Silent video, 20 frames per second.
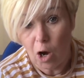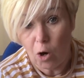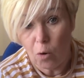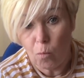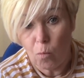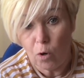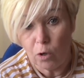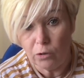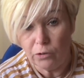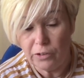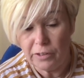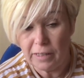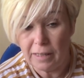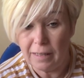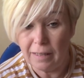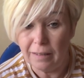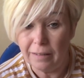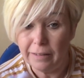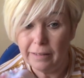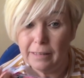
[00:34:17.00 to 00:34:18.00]
on one
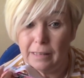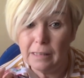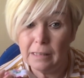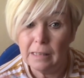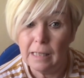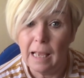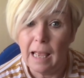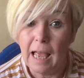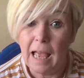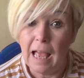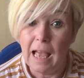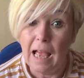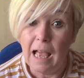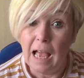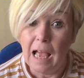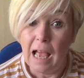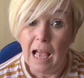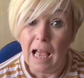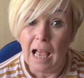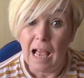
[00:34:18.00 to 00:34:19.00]
side.
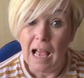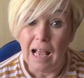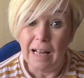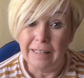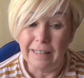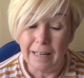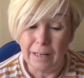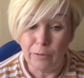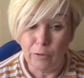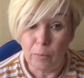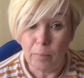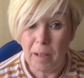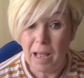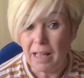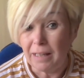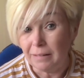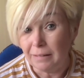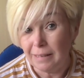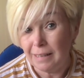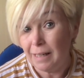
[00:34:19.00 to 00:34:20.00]
Now the
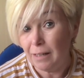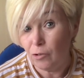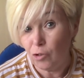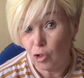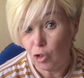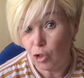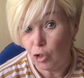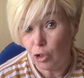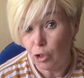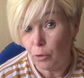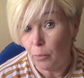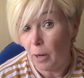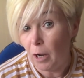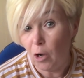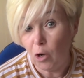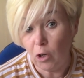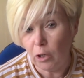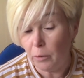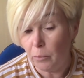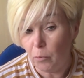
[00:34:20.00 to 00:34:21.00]
pattern tells you to do it
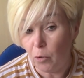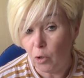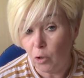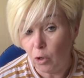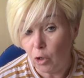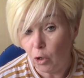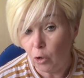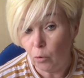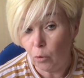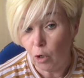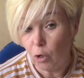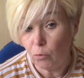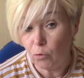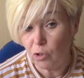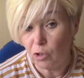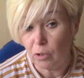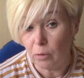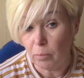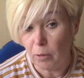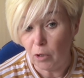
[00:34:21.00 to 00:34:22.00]
all in one go. Go
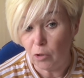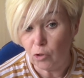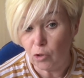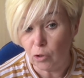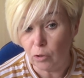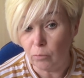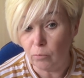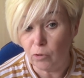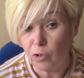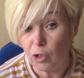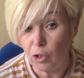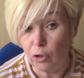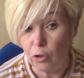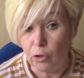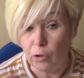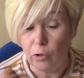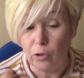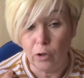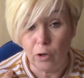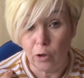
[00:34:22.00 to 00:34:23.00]
to the bottom,
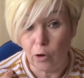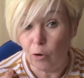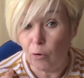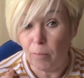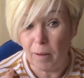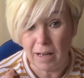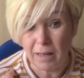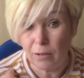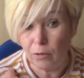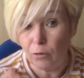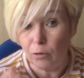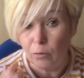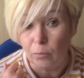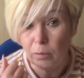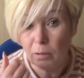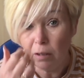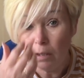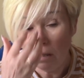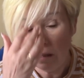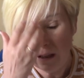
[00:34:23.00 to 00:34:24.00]
turn, go back
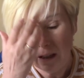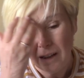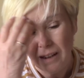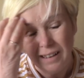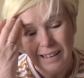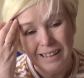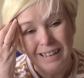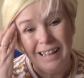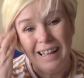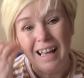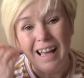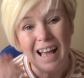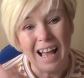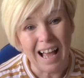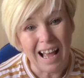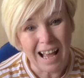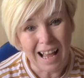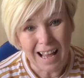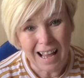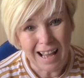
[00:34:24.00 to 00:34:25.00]
up.
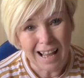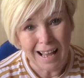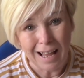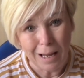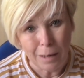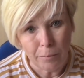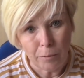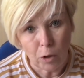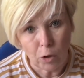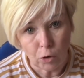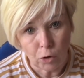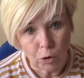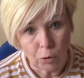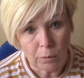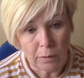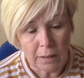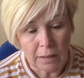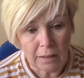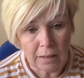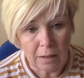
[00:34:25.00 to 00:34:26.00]
I'm not
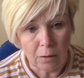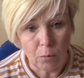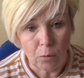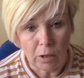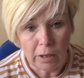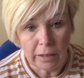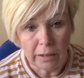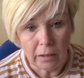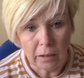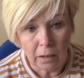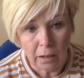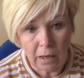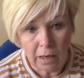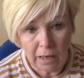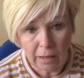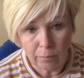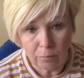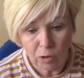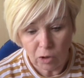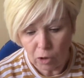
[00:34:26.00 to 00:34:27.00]
doing it that way.
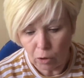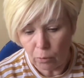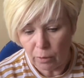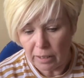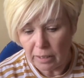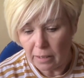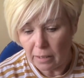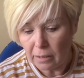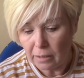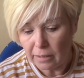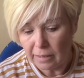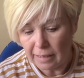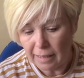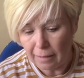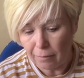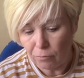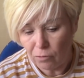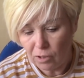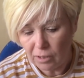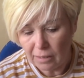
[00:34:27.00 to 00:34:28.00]
I'm sewing
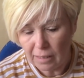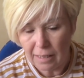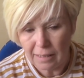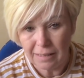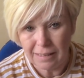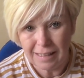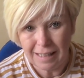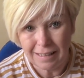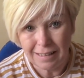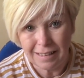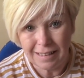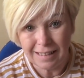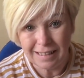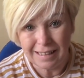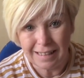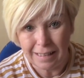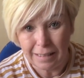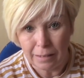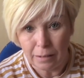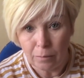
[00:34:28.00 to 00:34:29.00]
down to that centre
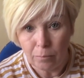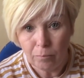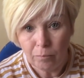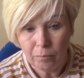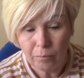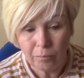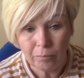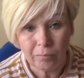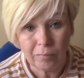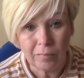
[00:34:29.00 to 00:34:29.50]
seam,